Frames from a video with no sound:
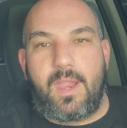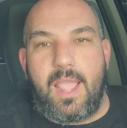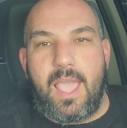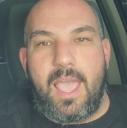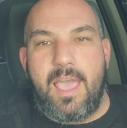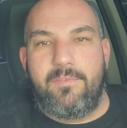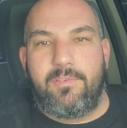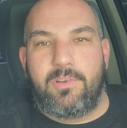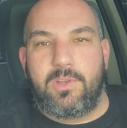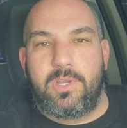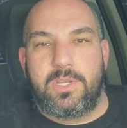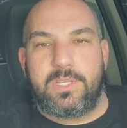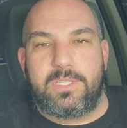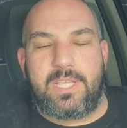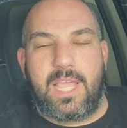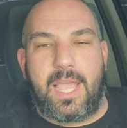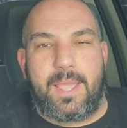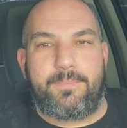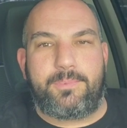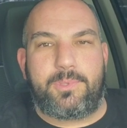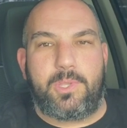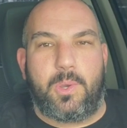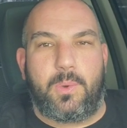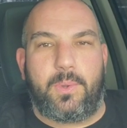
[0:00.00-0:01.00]
a good
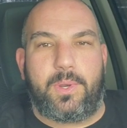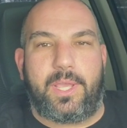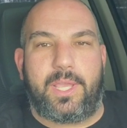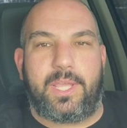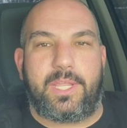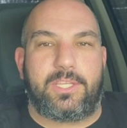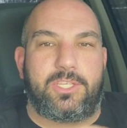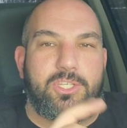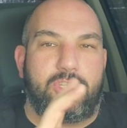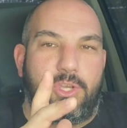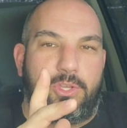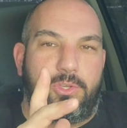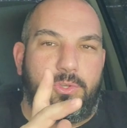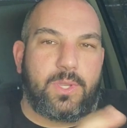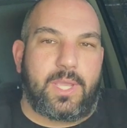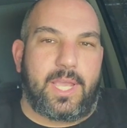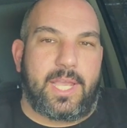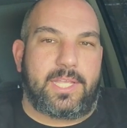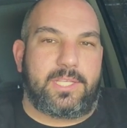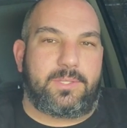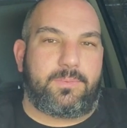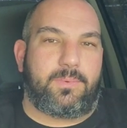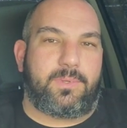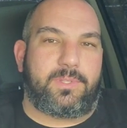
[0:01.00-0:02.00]
time doing it and show you
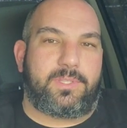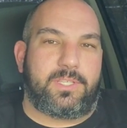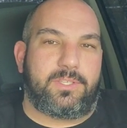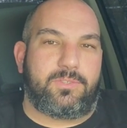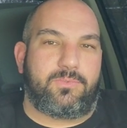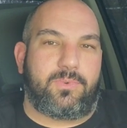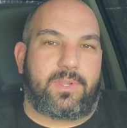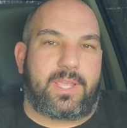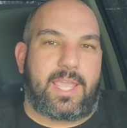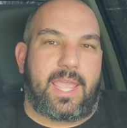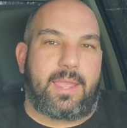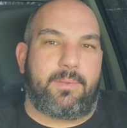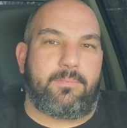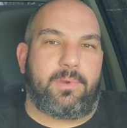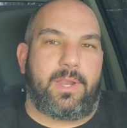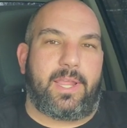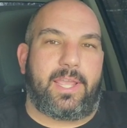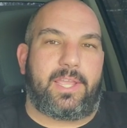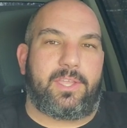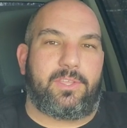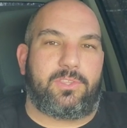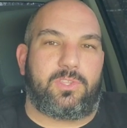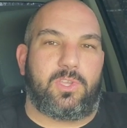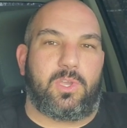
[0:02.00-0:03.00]
guys what this cam
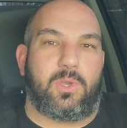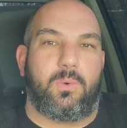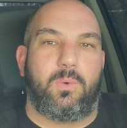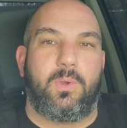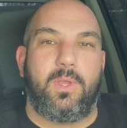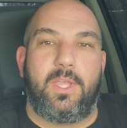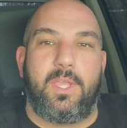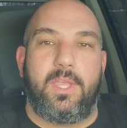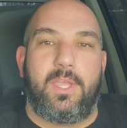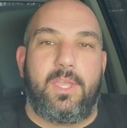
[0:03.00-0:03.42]
rank could do.